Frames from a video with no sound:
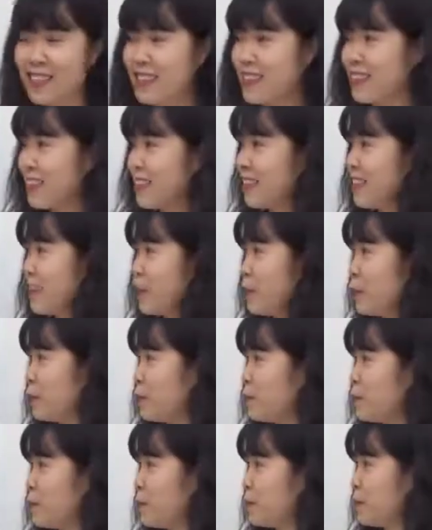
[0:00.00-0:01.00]

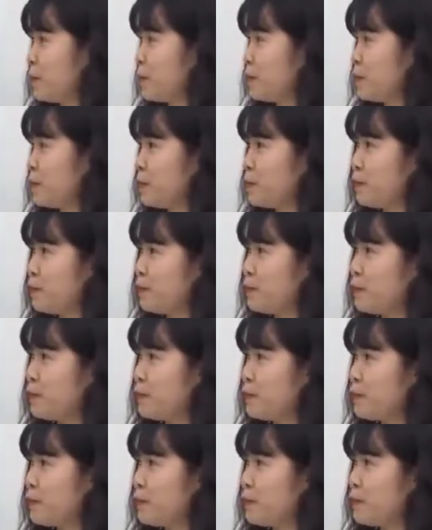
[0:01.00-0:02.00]

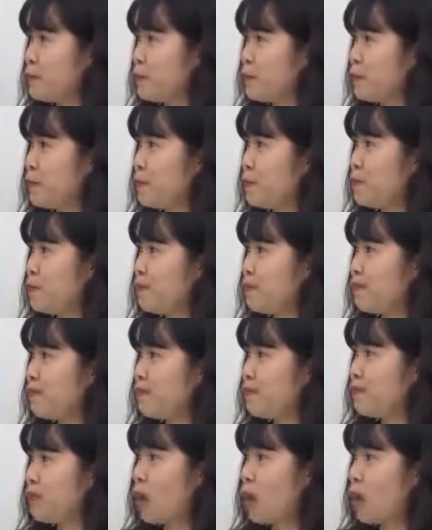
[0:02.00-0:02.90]
Nobody speaks.